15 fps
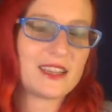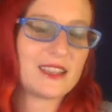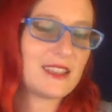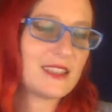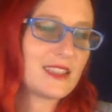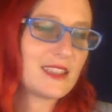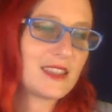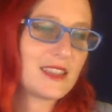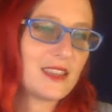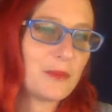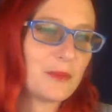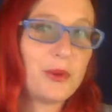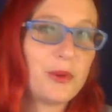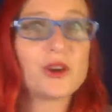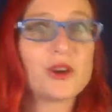and the
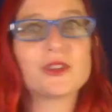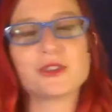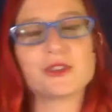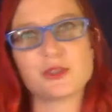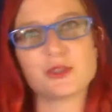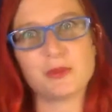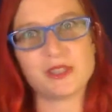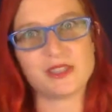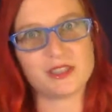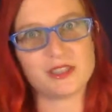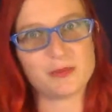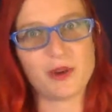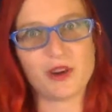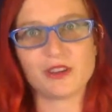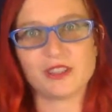partners'
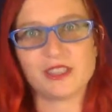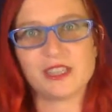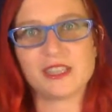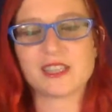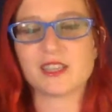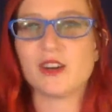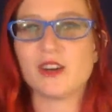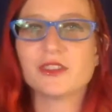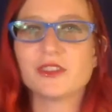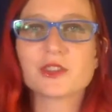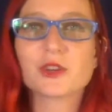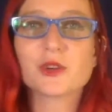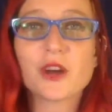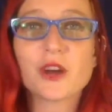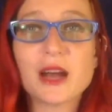business parties and all this
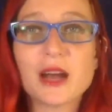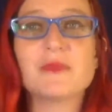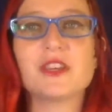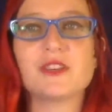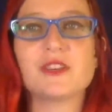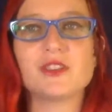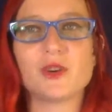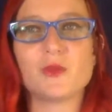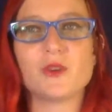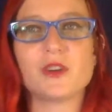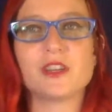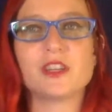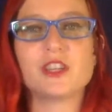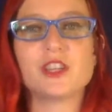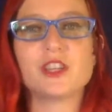crap that you don't
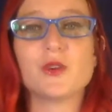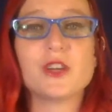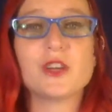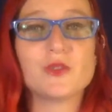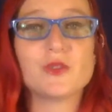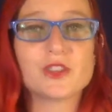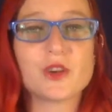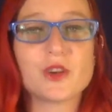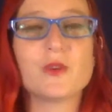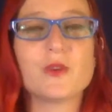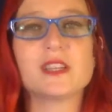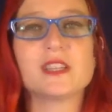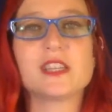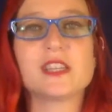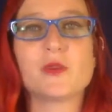want to do and you don't
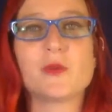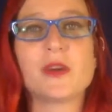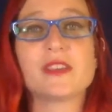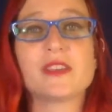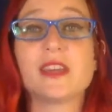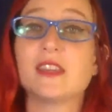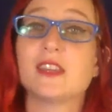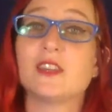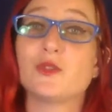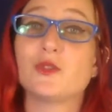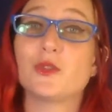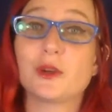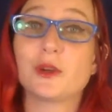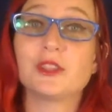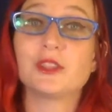want to deal with and that
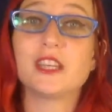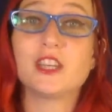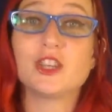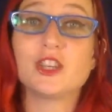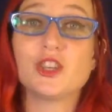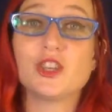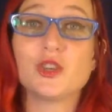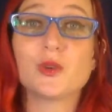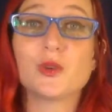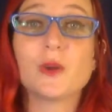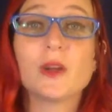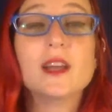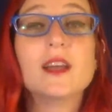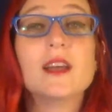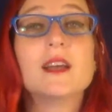normally you
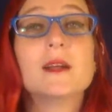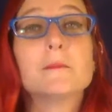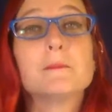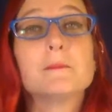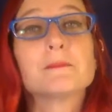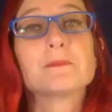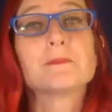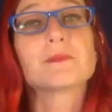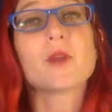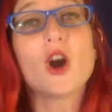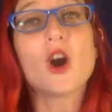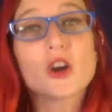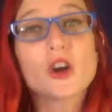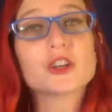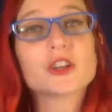
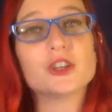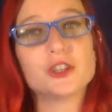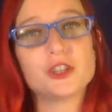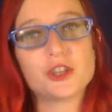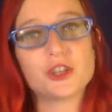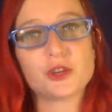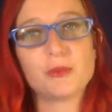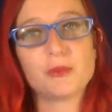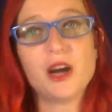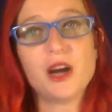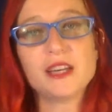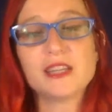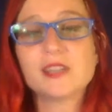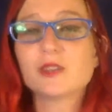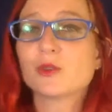aren't good to your
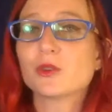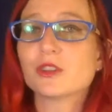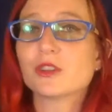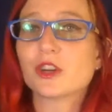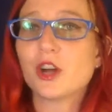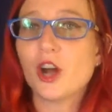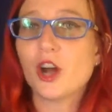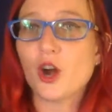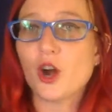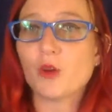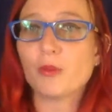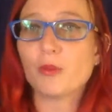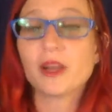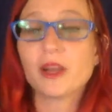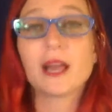body in order to
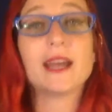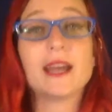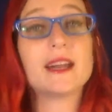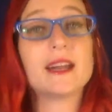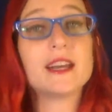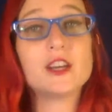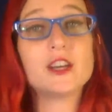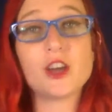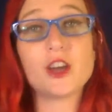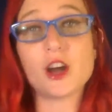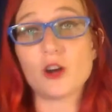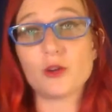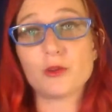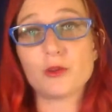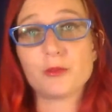cope. And I
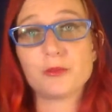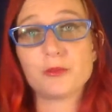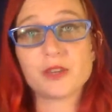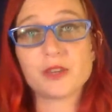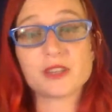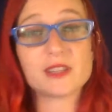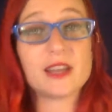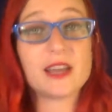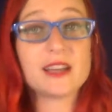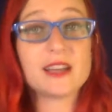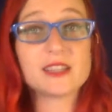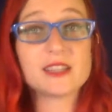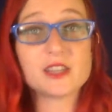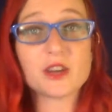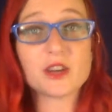know, because
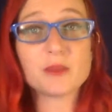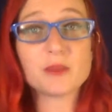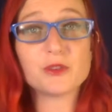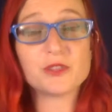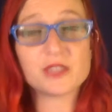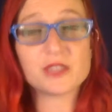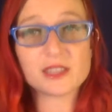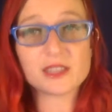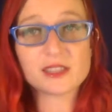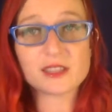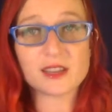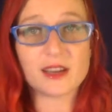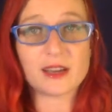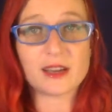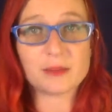last year I moved 6
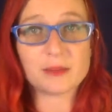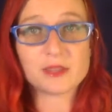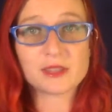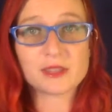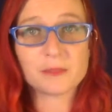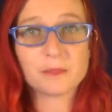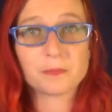times.